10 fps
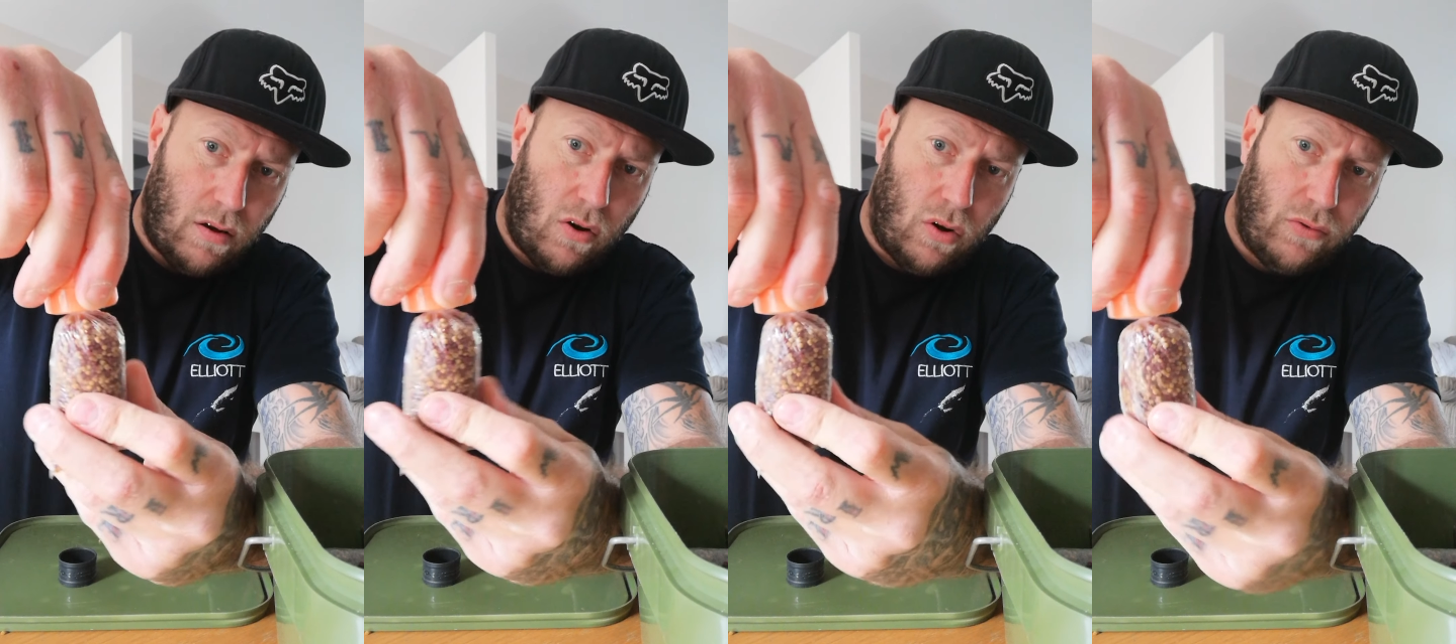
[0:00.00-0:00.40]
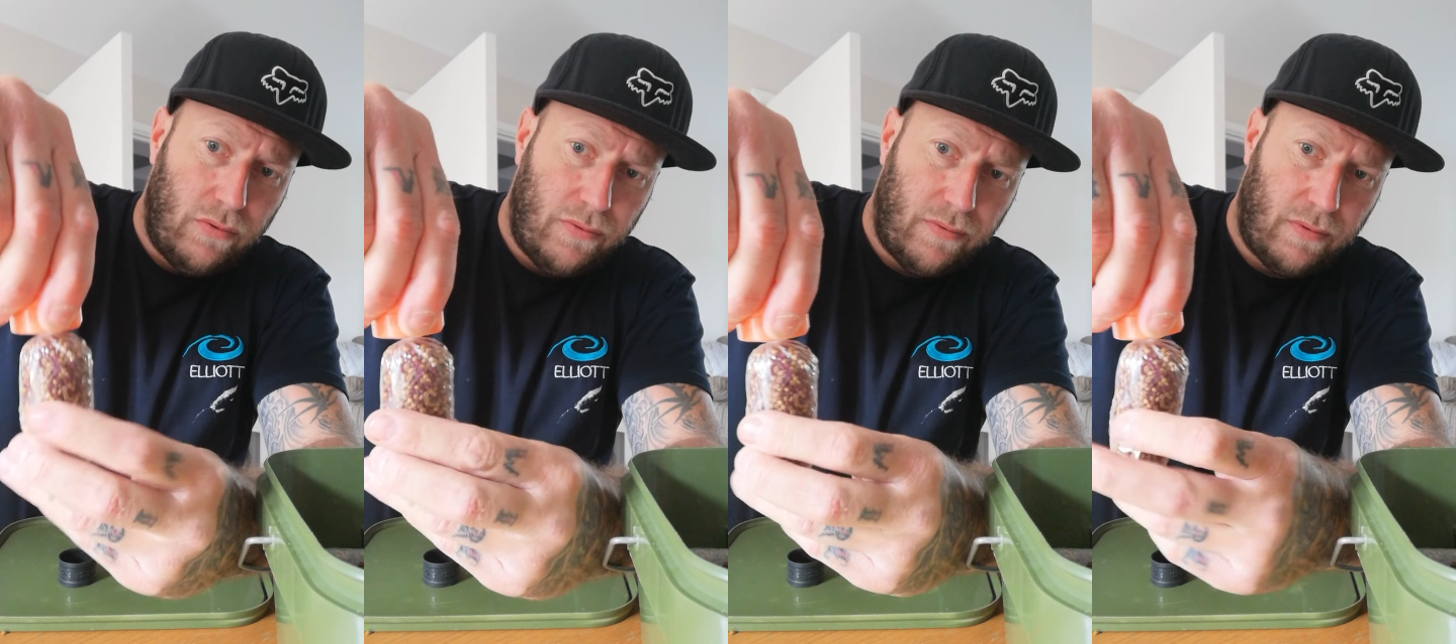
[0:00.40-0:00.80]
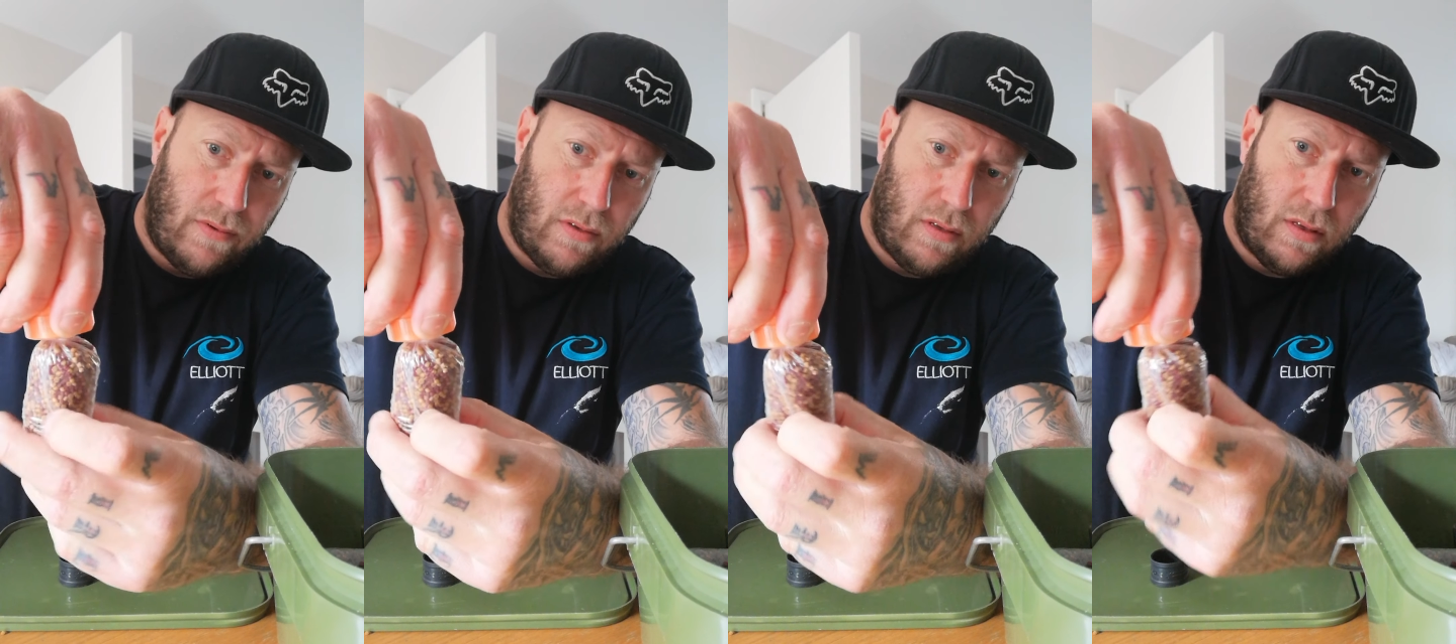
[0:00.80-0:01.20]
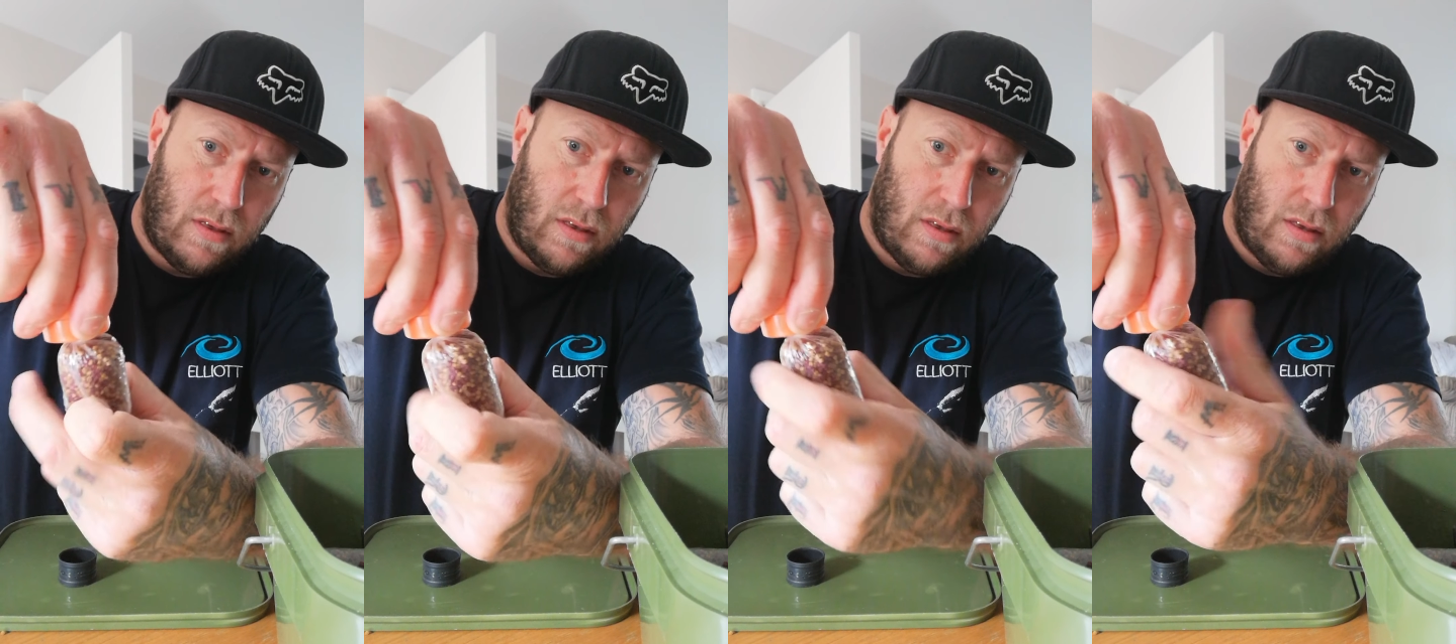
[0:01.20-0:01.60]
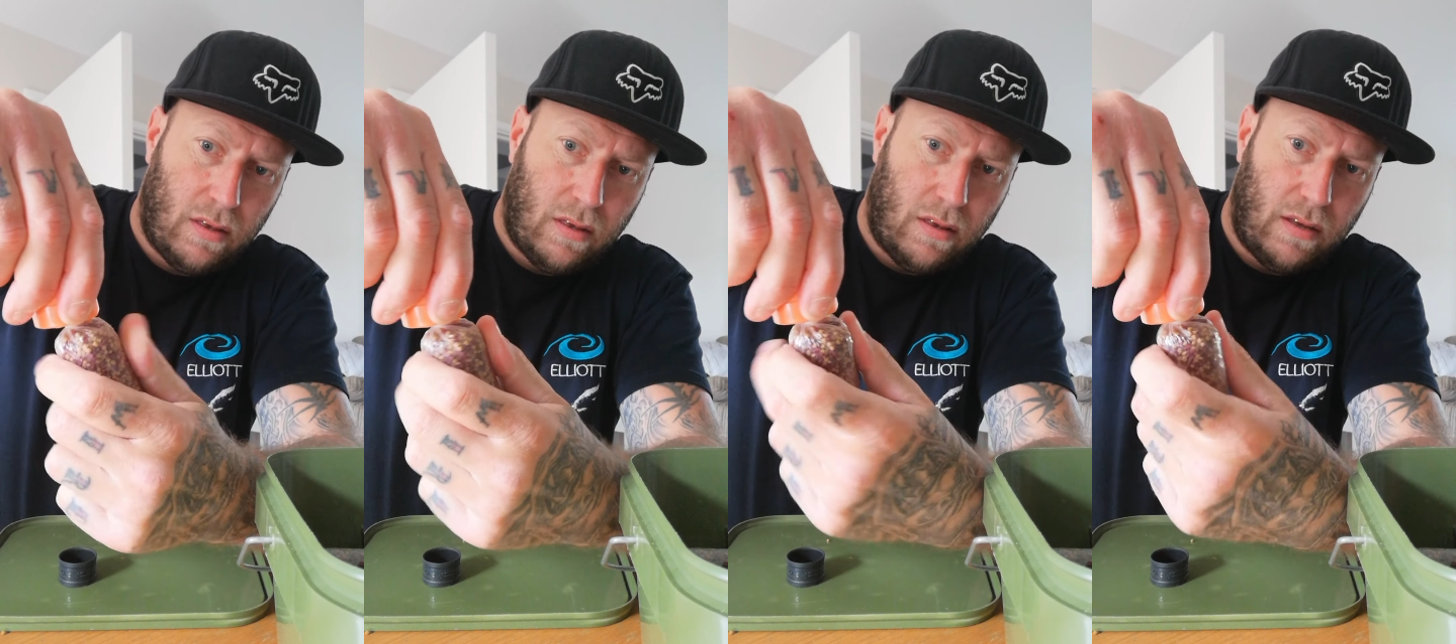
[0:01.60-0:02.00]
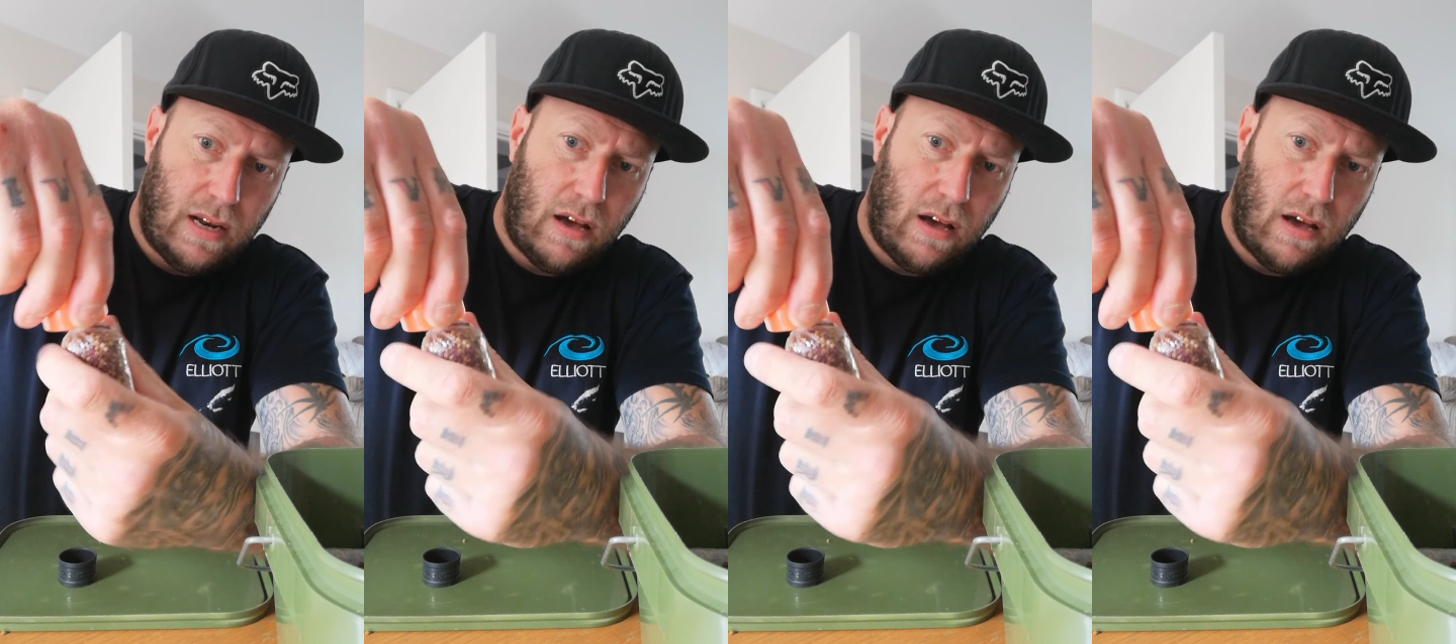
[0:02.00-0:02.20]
on the